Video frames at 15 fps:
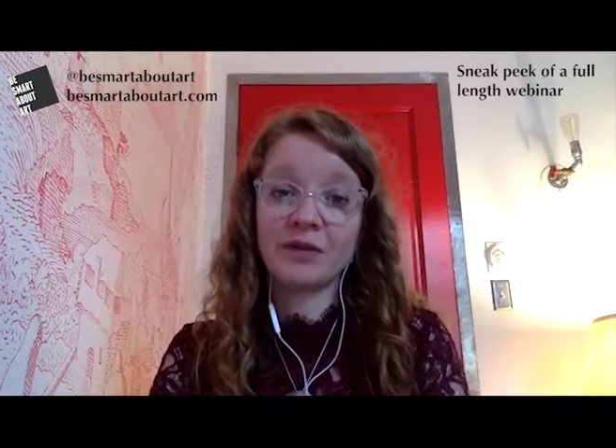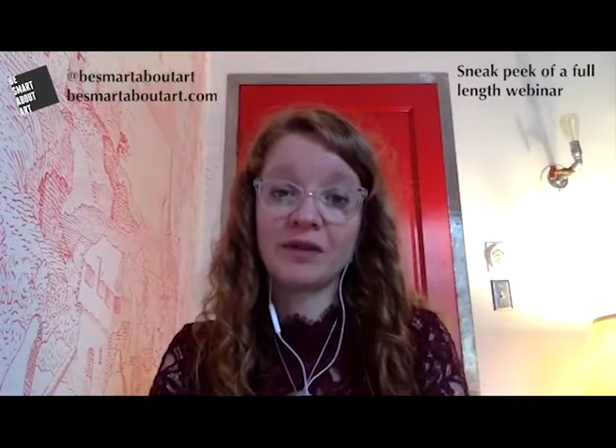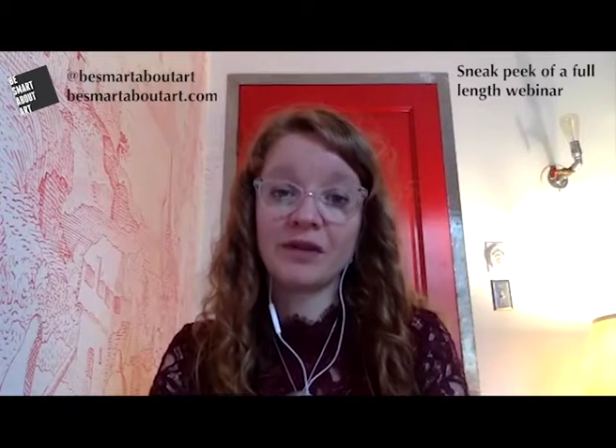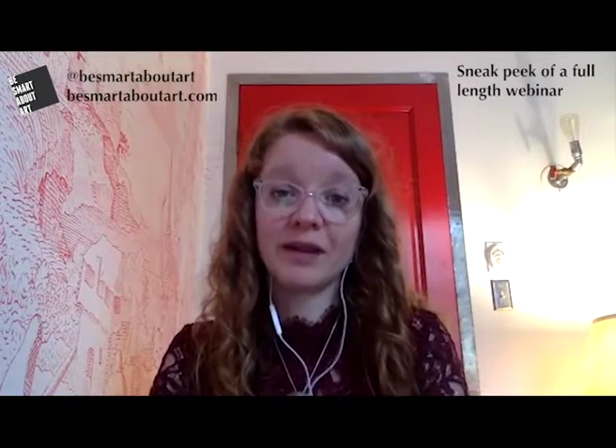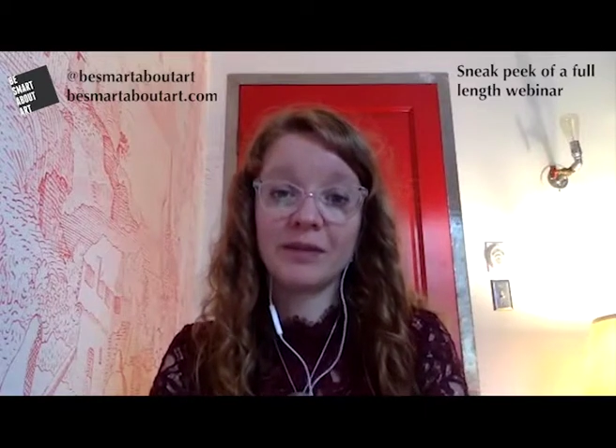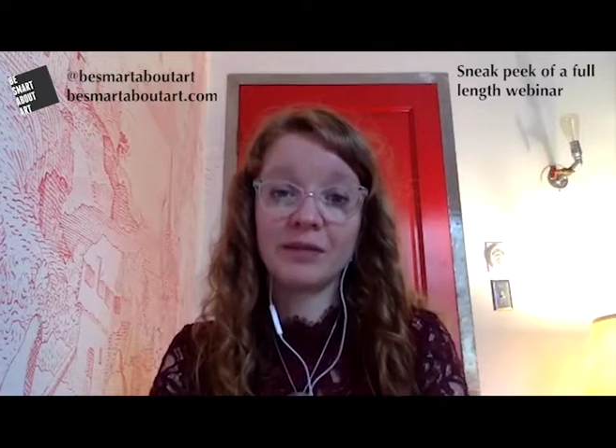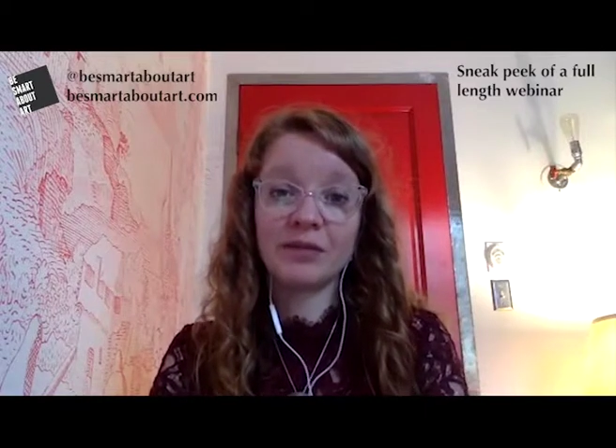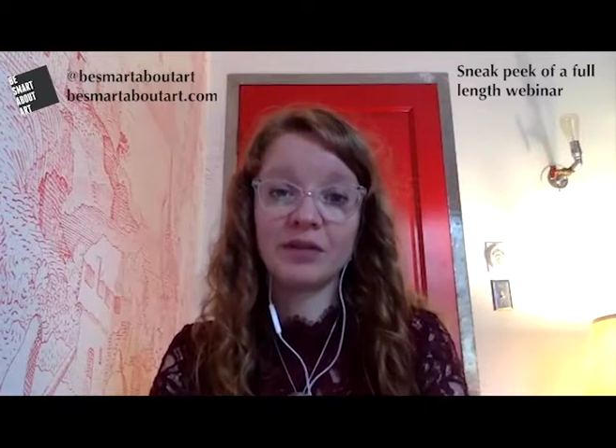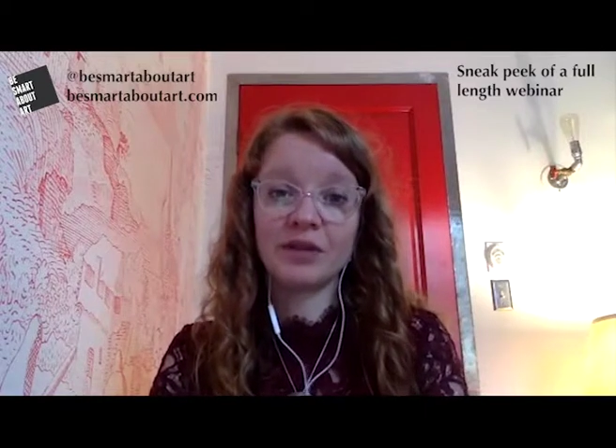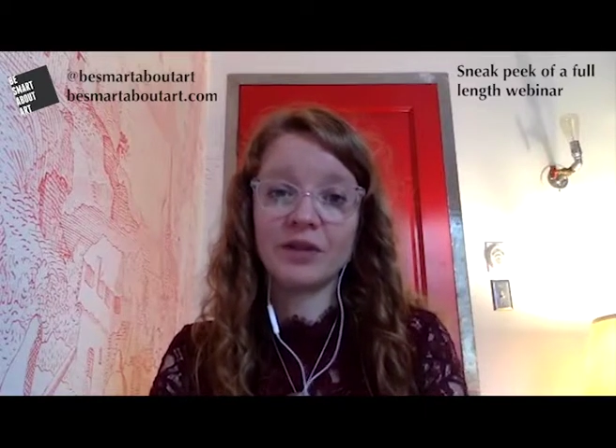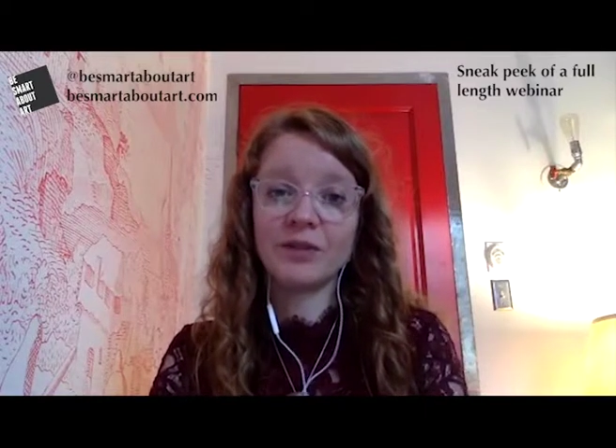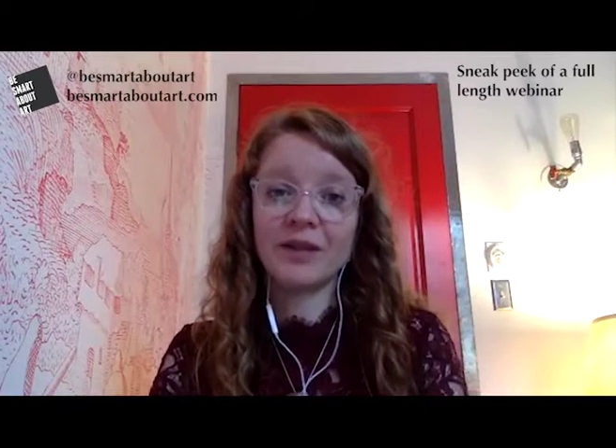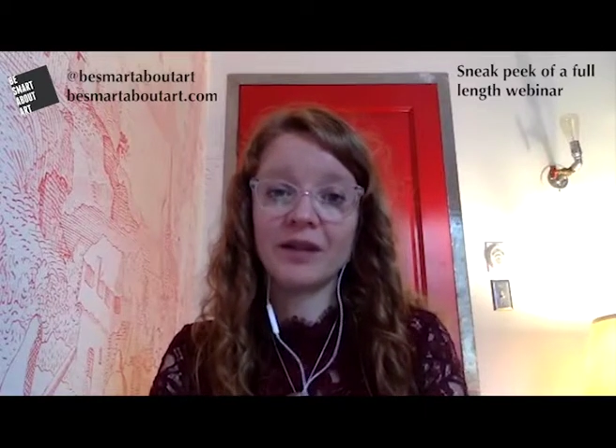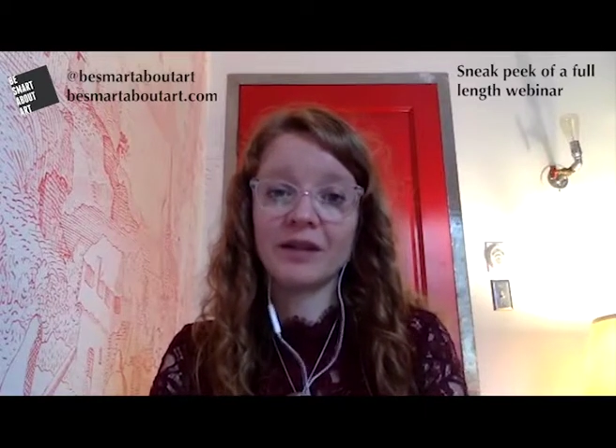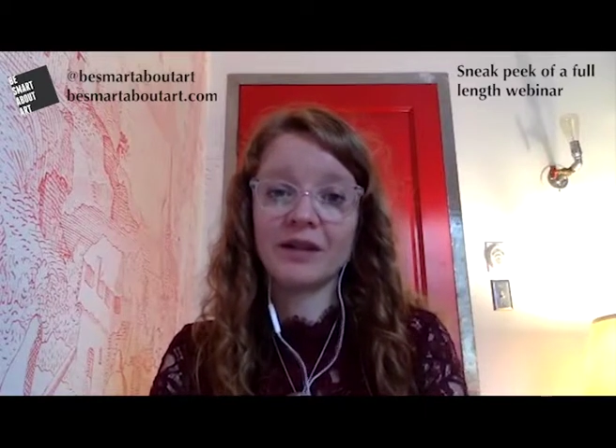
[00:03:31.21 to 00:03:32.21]
are time poor,
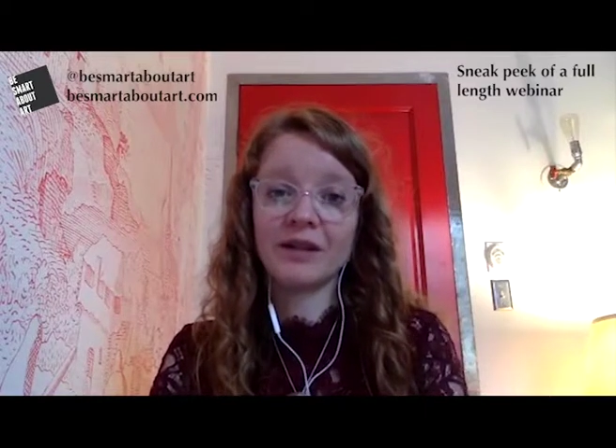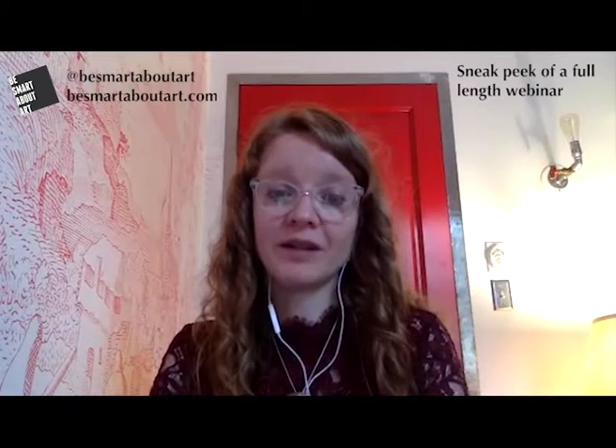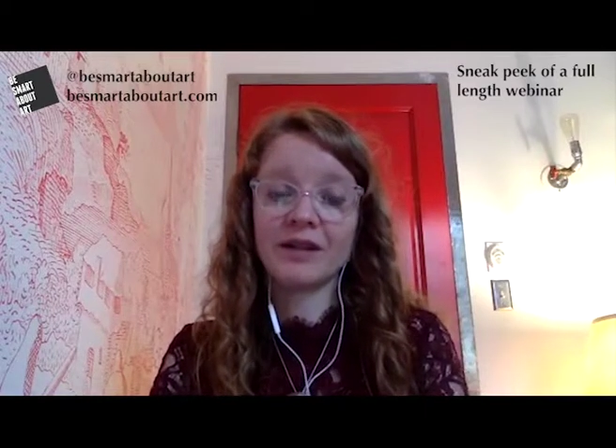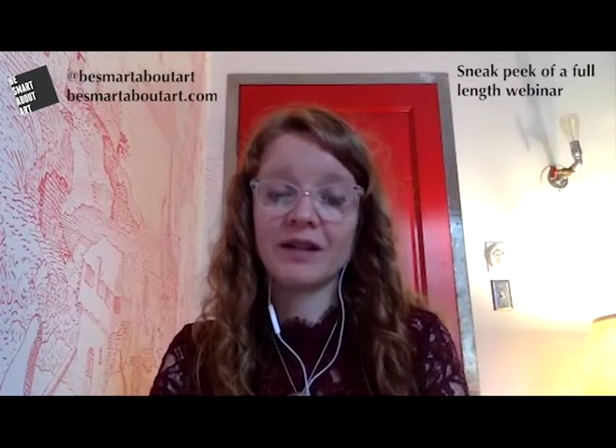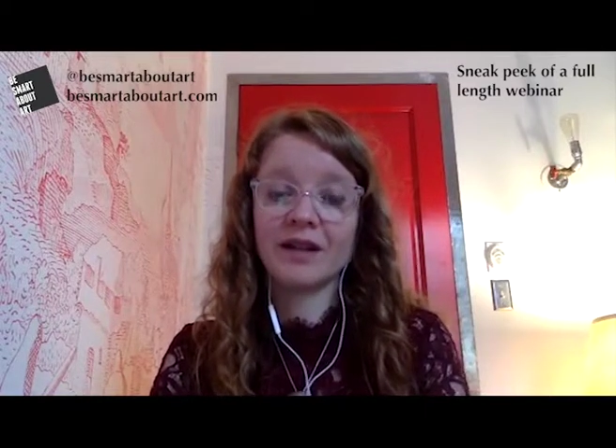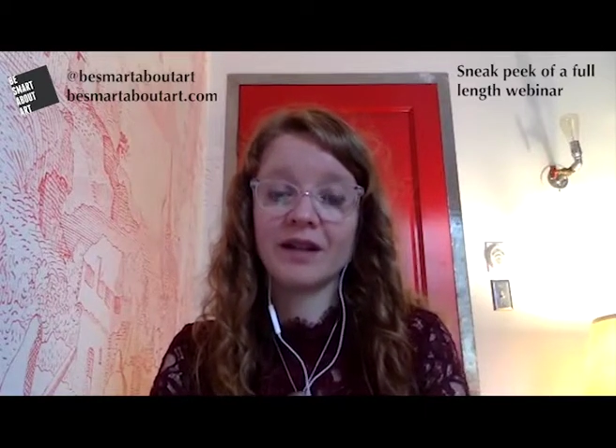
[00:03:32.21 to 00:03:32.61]
you may not